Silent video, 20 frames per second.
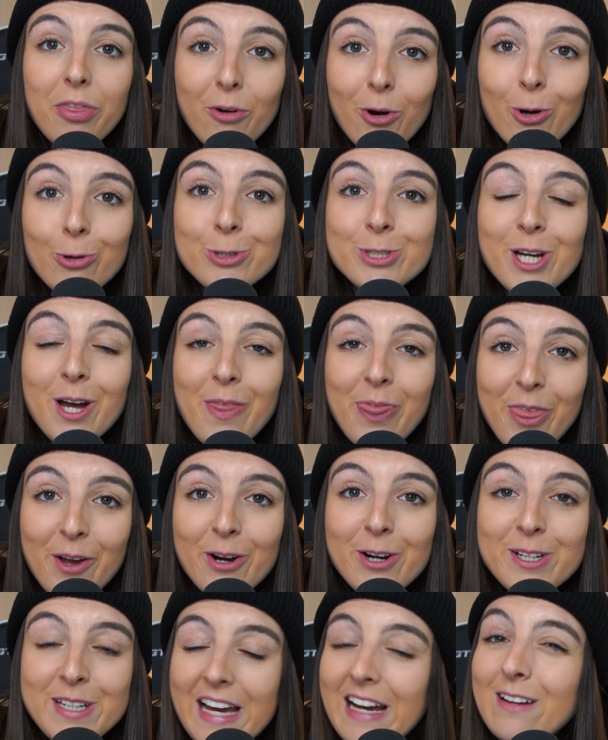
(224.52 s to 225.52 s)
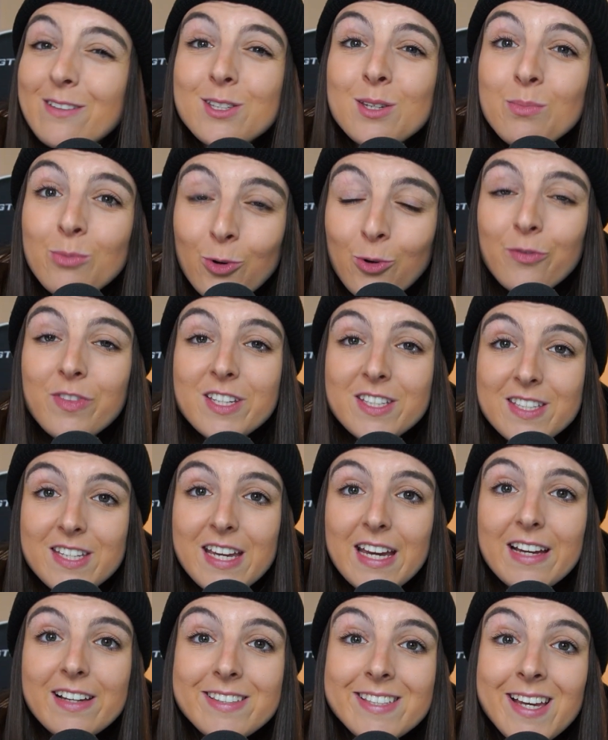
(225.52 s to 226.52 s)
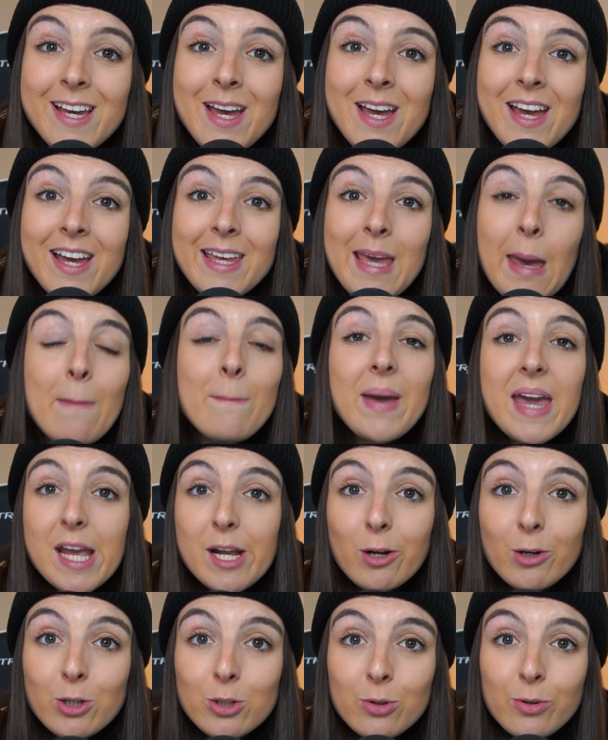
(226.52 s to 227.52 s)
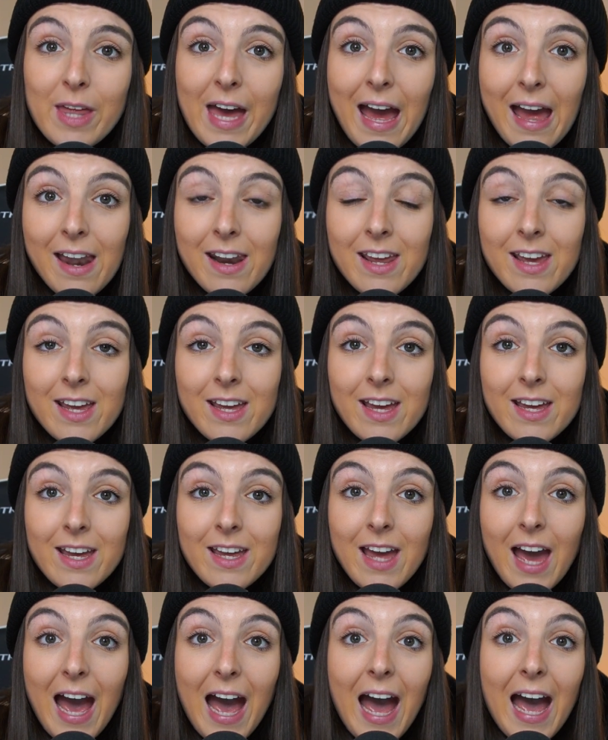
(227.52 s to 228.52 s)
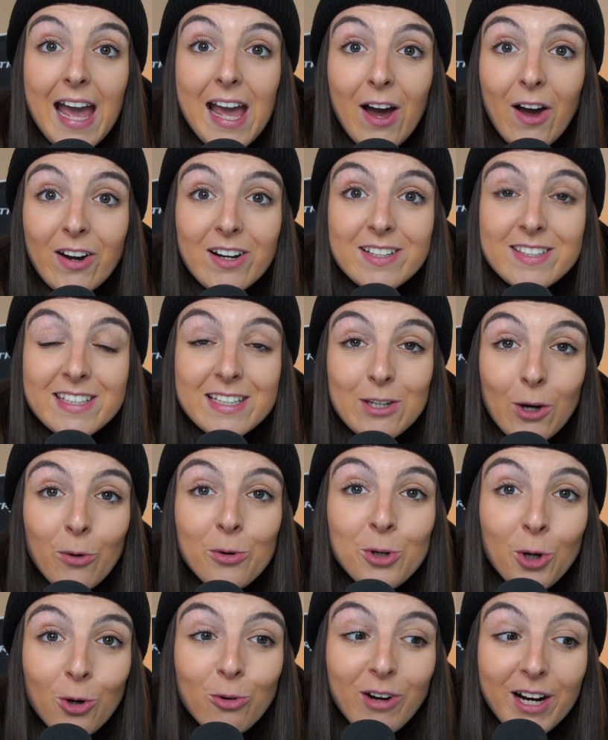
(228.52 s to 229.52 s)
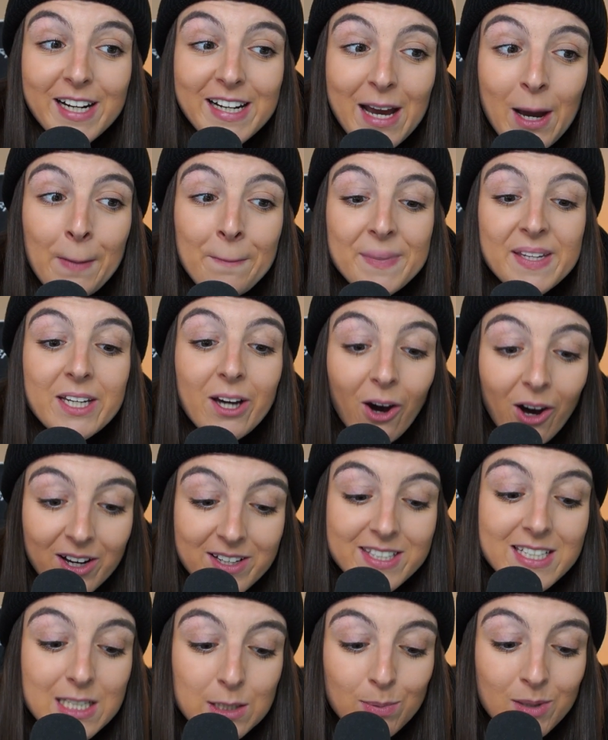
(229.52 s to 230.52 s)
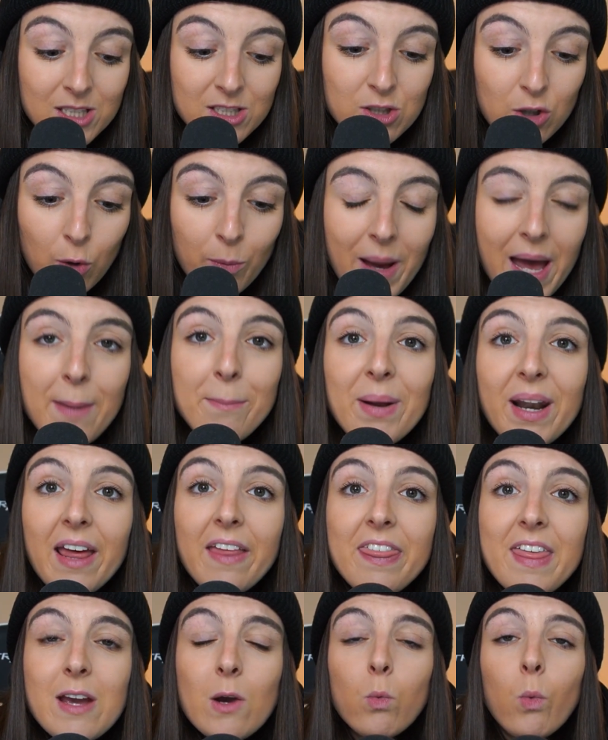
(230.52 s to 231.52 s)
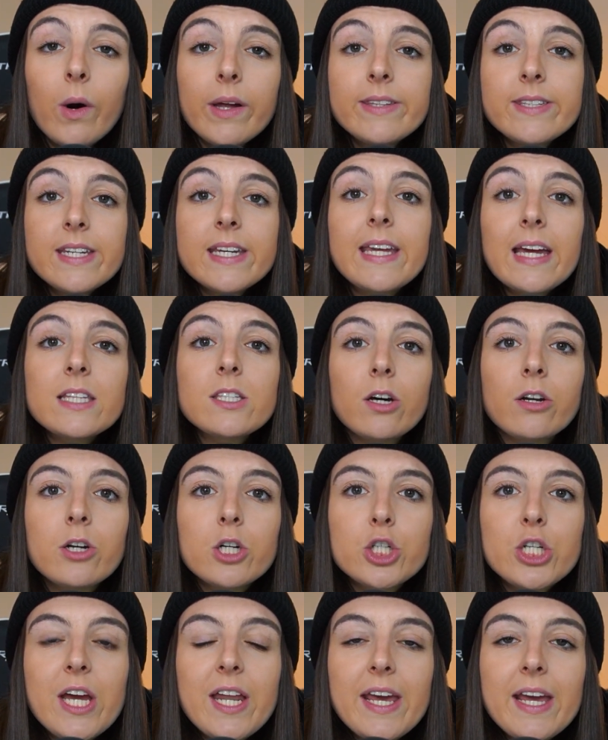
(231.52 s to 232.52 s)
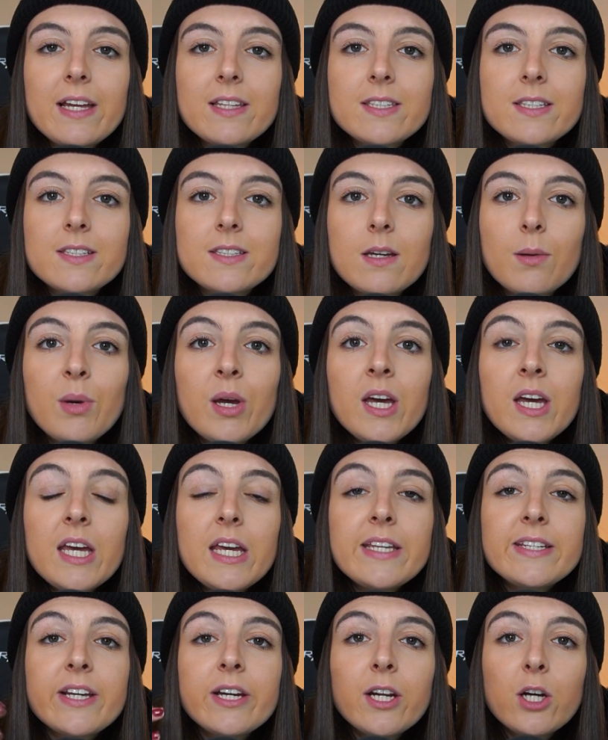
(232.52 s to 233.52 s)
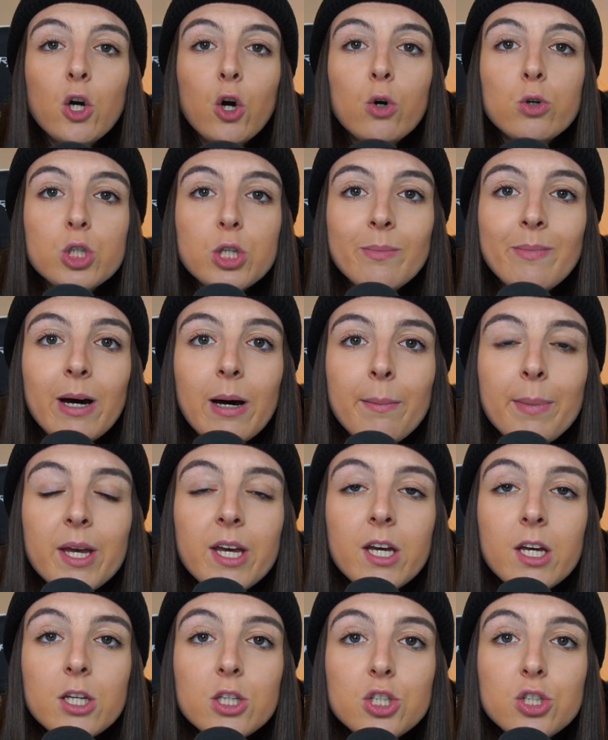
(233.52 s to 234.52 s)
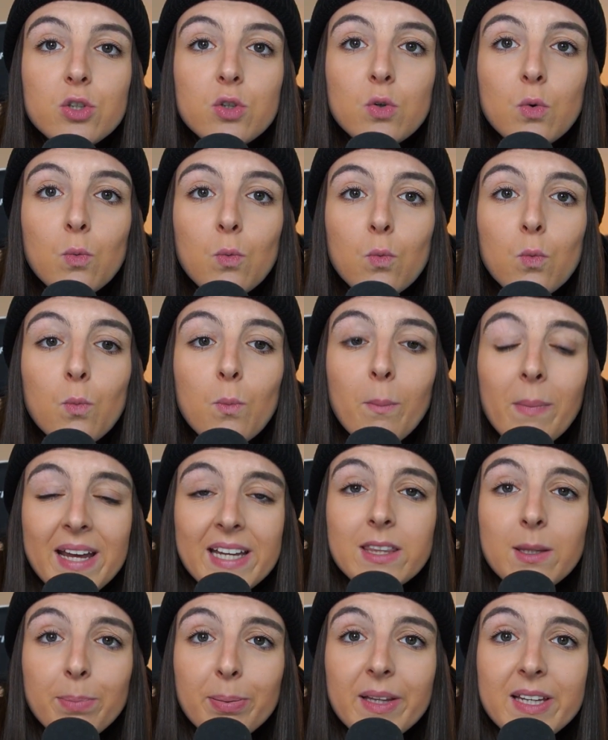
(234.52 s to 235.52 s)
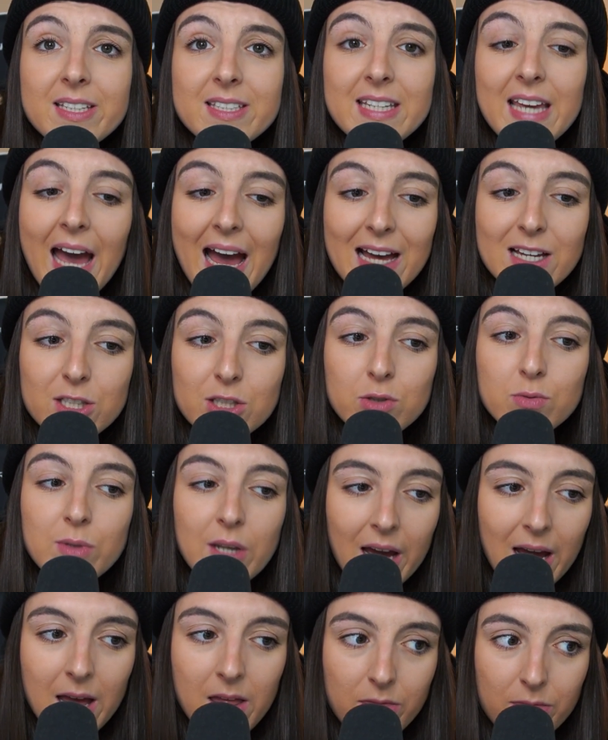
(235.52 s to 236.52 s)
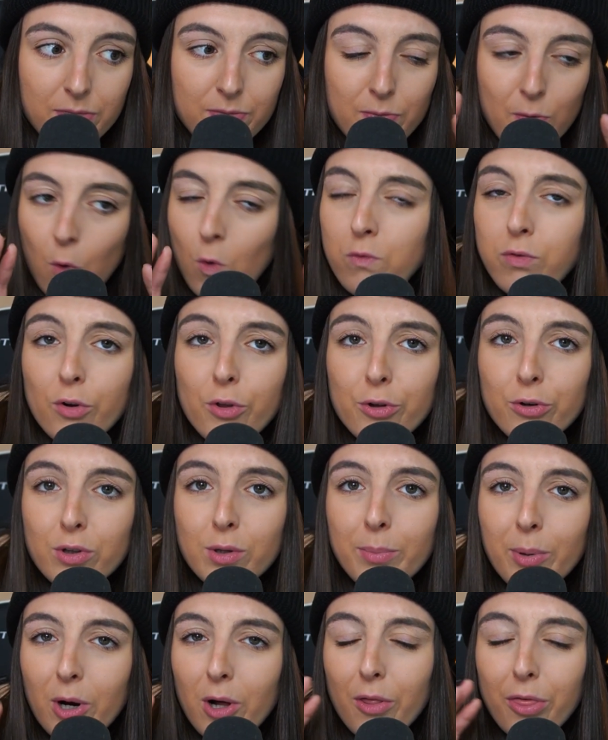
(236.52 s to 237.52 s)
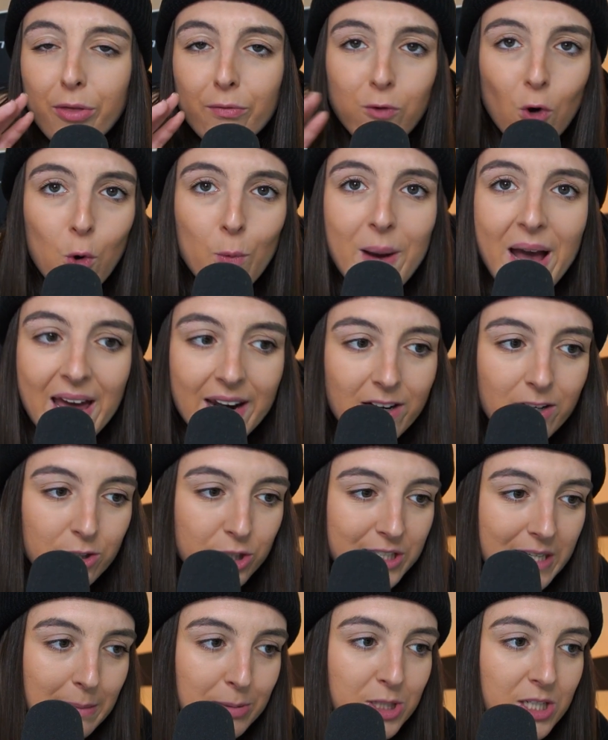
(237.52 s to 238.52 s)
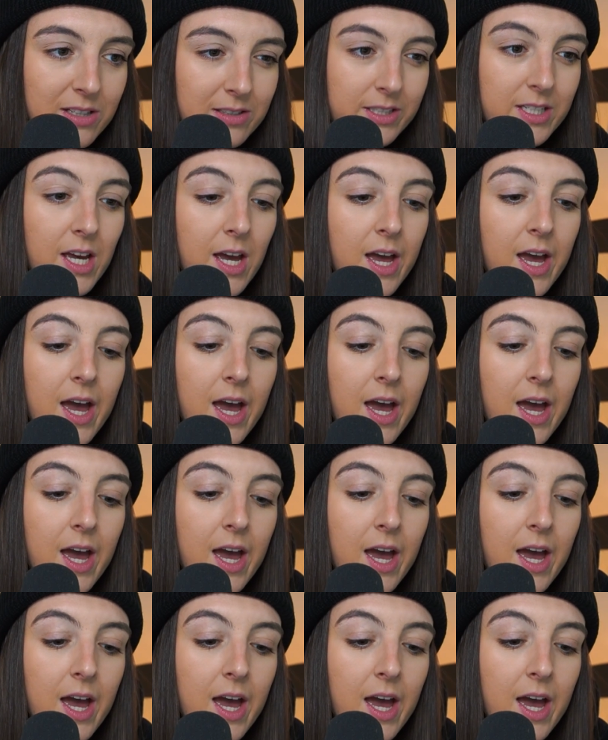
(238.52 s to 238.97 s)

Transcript: throws on third down to move the sticks. Can Baker do that? I honestly don't know right now because he's been so bad, but I think once he gets under Shanahan's system, he's going to coach him up to make the plays he has to, not overthrow the ball, throw bad interceptions.